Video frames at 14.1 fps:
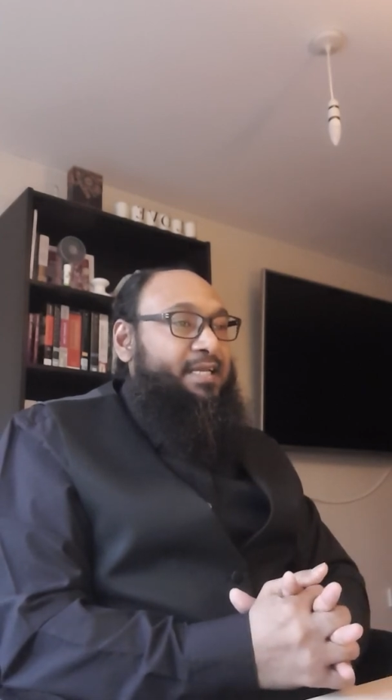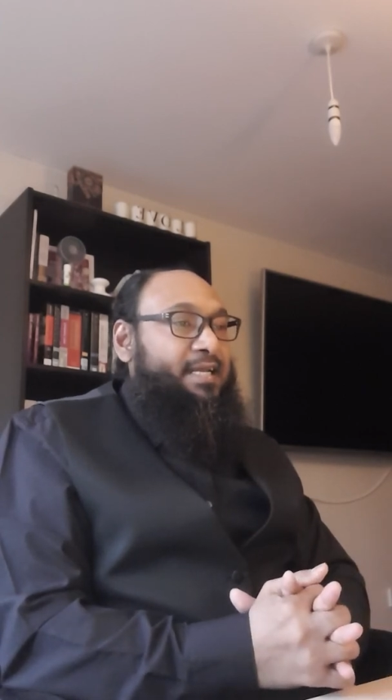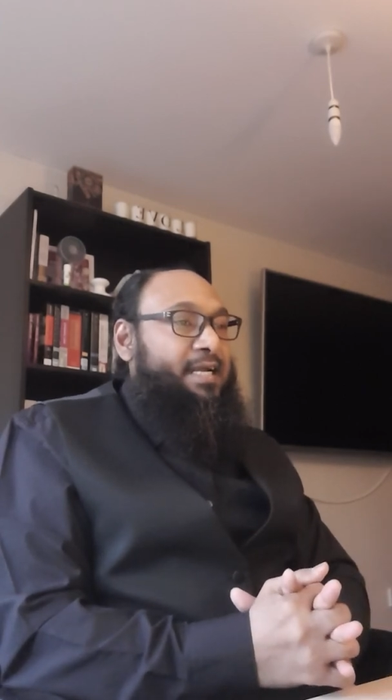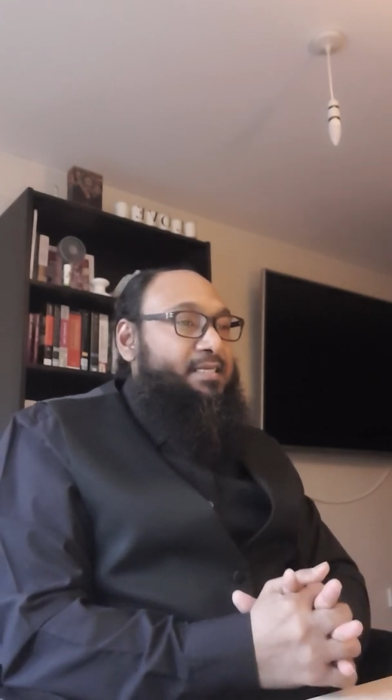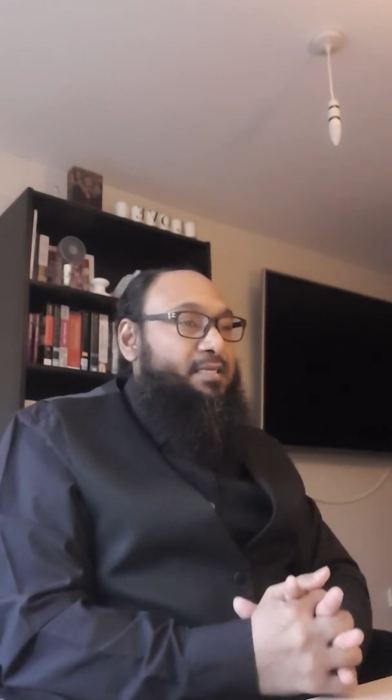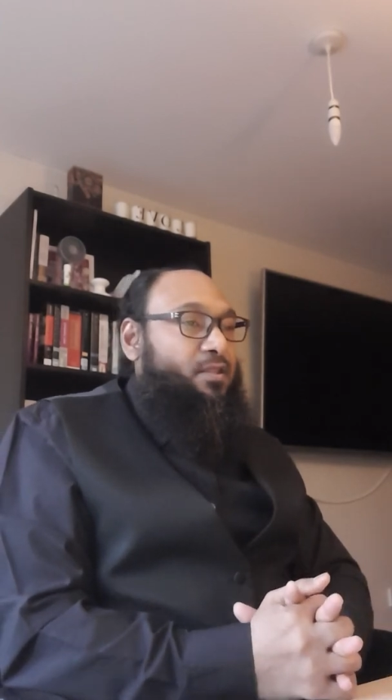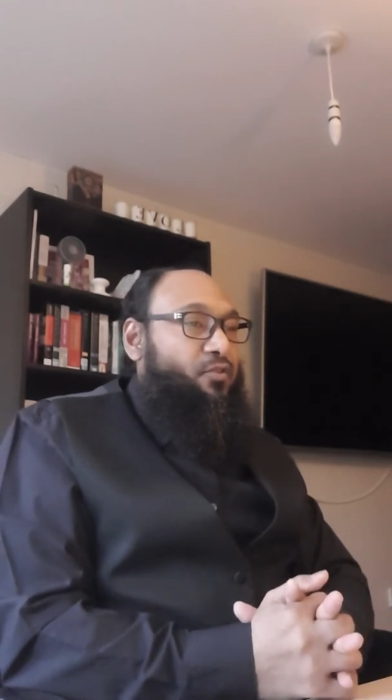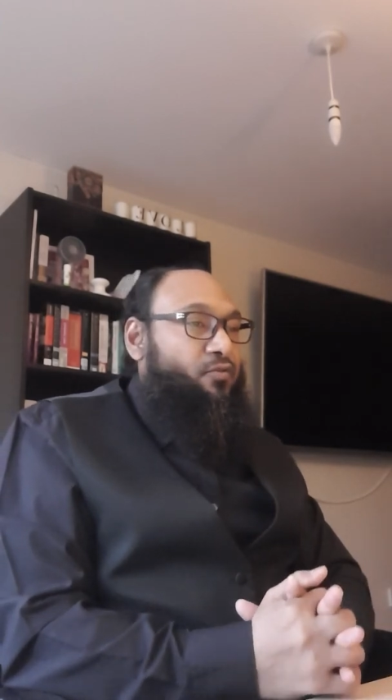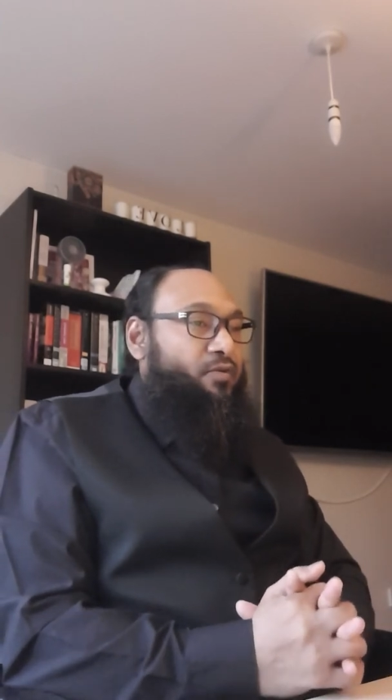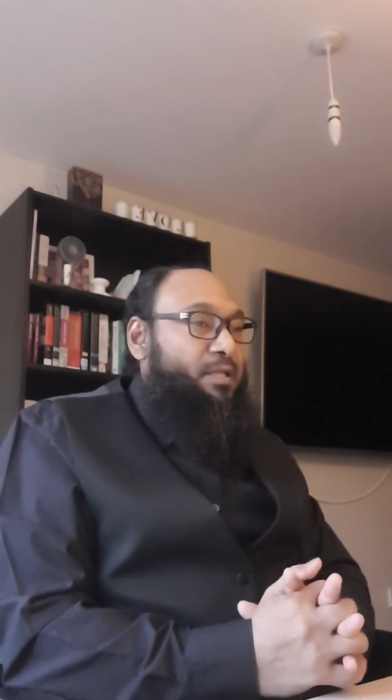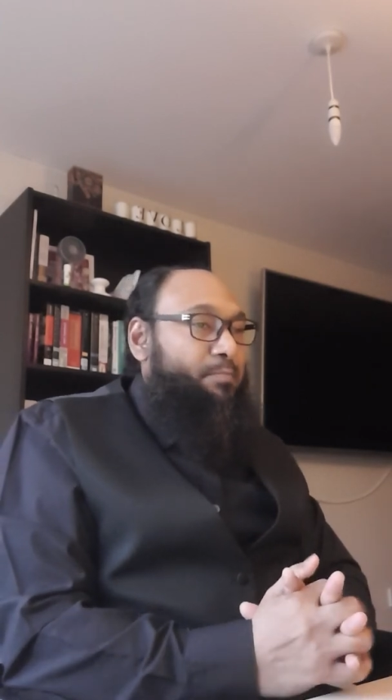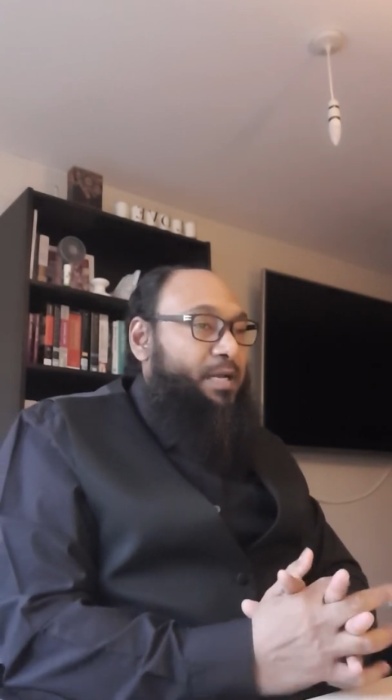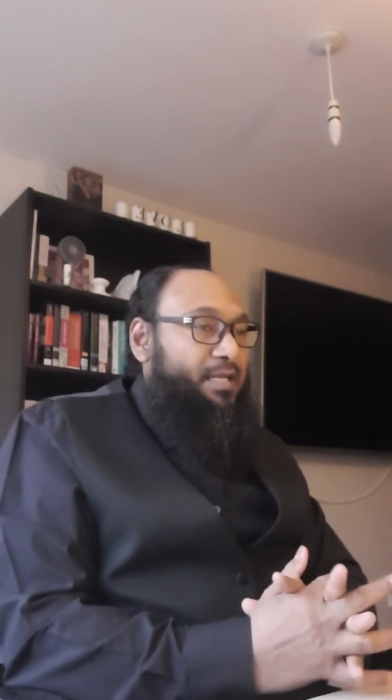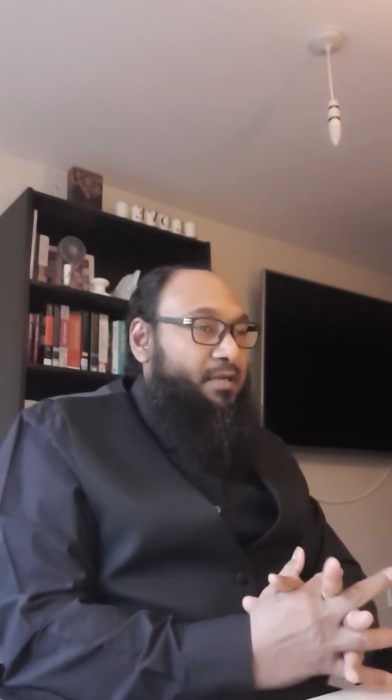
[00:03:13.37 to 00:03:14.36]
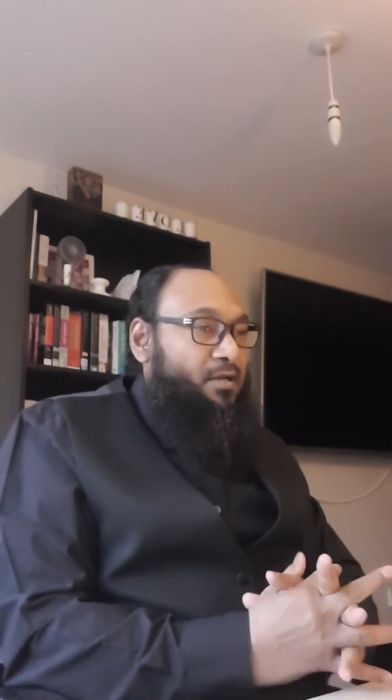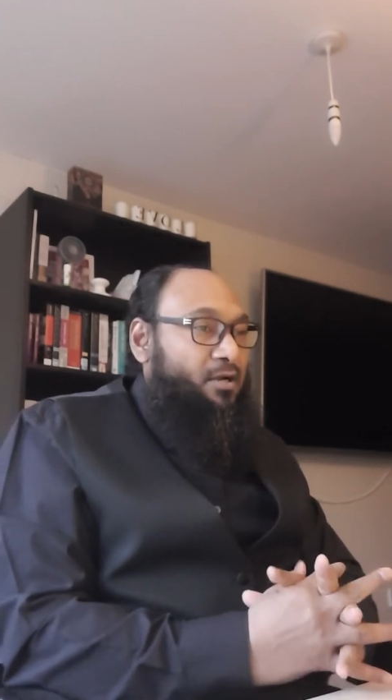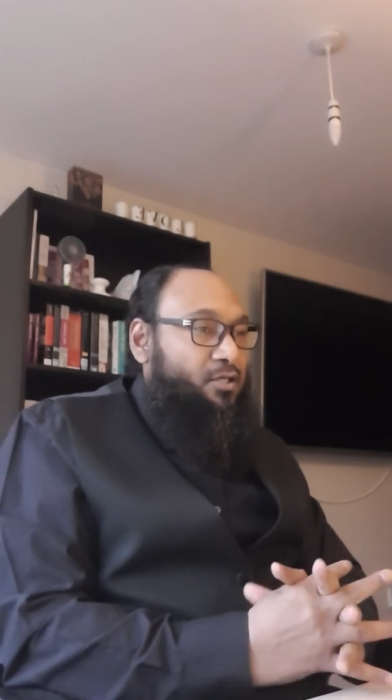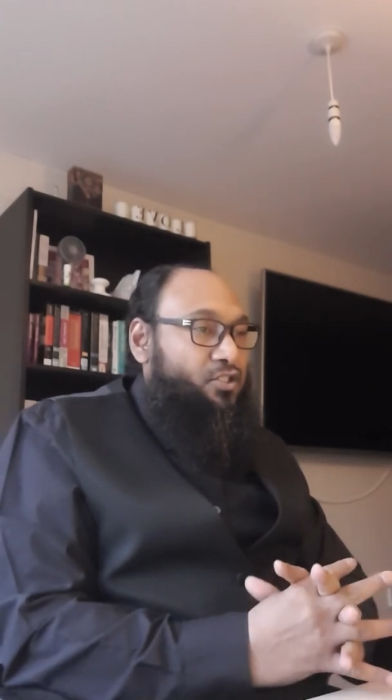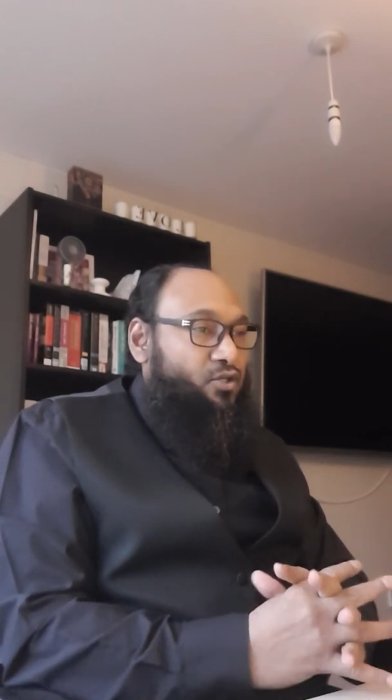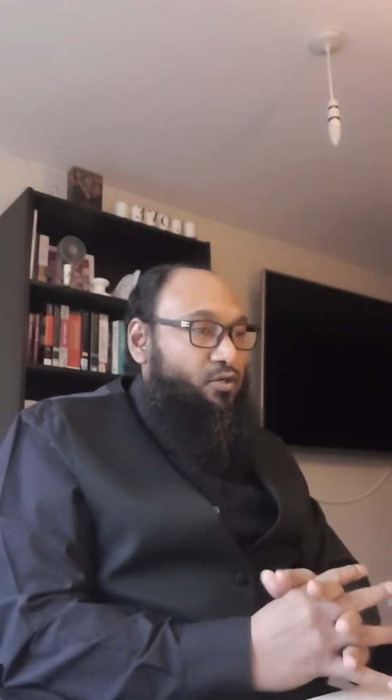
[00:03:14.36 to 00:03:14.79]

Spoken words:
and the three Benelux